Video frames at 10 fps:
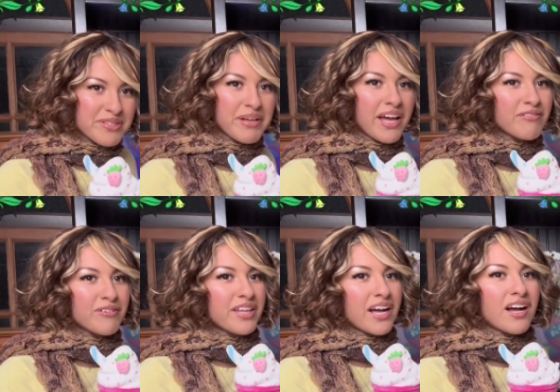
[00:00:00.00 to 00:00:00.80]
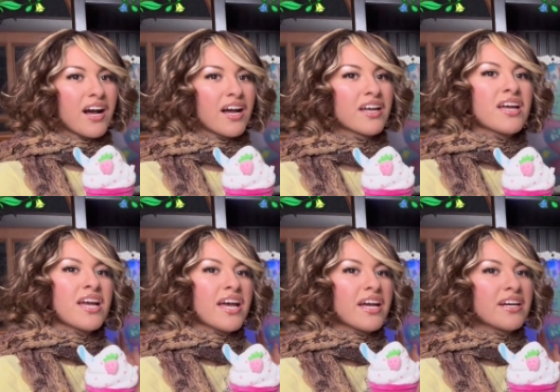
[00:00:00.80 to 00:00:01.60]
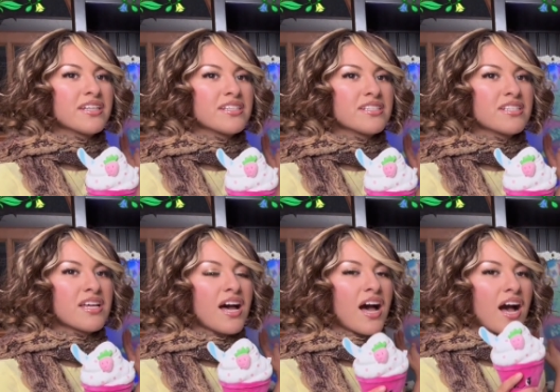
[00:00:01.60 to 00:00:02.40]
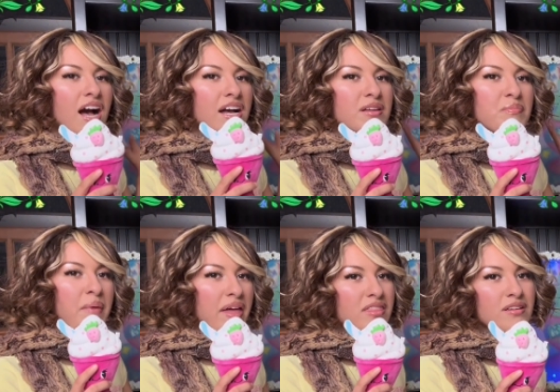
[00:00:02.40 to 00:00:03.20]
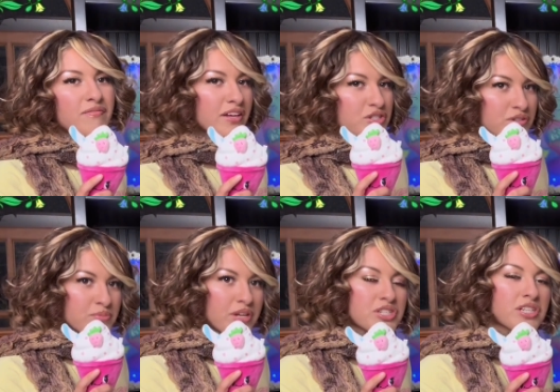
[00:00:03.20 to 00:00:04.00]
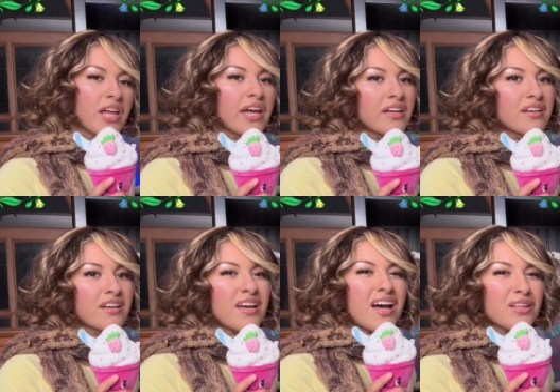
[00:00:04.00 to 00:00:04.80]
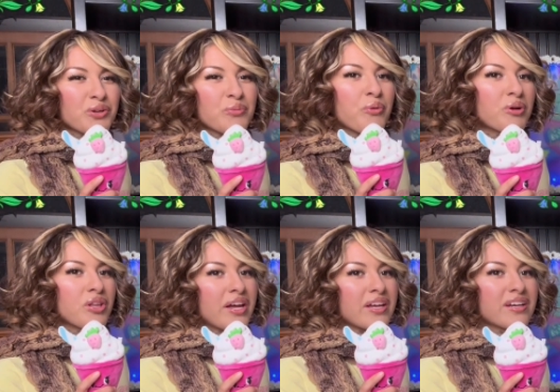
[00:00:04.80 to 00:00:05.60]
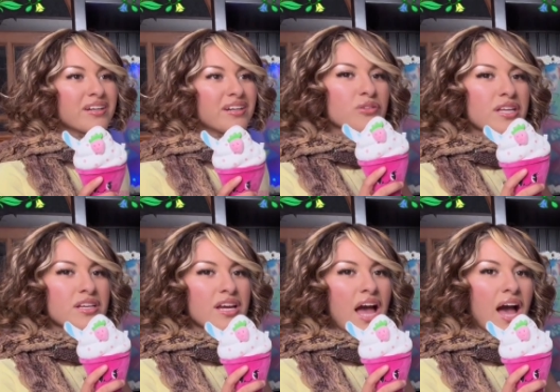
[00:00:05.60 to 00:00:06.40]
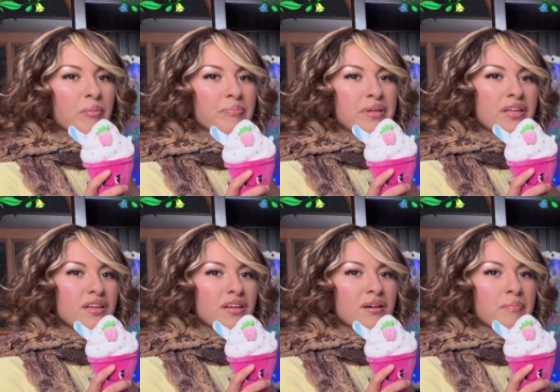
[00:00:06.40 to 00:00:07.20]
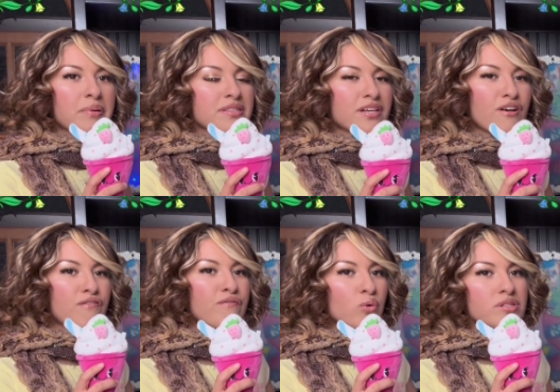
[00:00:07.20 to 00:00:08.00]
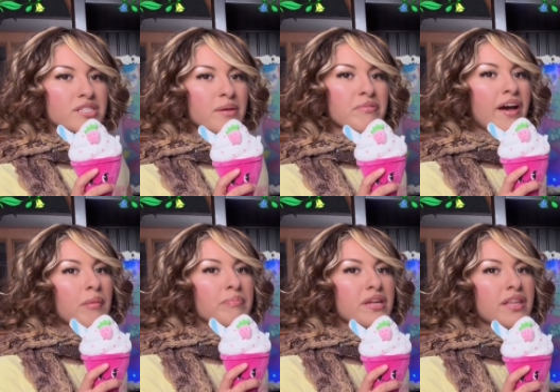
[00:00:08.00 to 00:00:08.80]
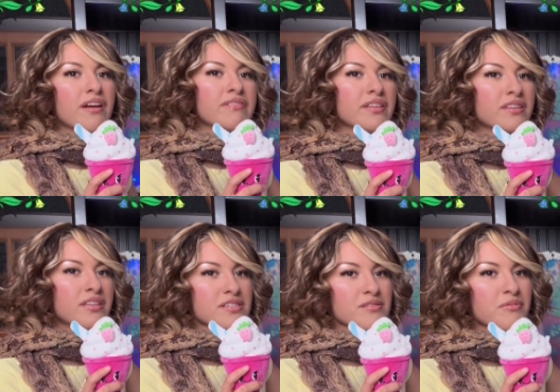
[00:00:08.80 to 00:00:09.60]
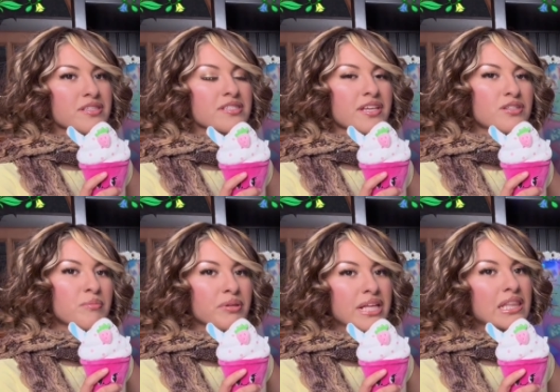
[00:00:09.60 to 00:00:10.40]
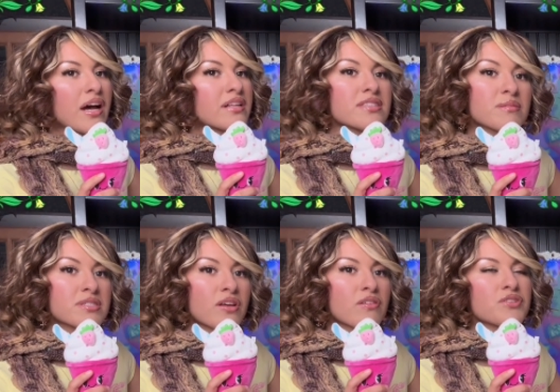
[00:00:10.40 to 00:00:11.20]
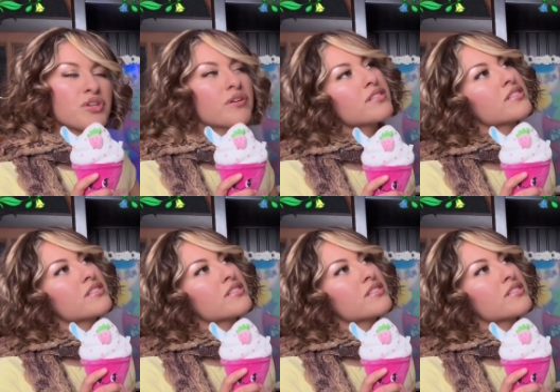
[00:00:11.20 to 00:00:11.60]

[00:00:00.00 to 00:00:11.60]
I had for that guy. And I made the facial expression like a little more like happy, but it's like a forced type of happy. Like I feel like this one's like completely lying to themselves, because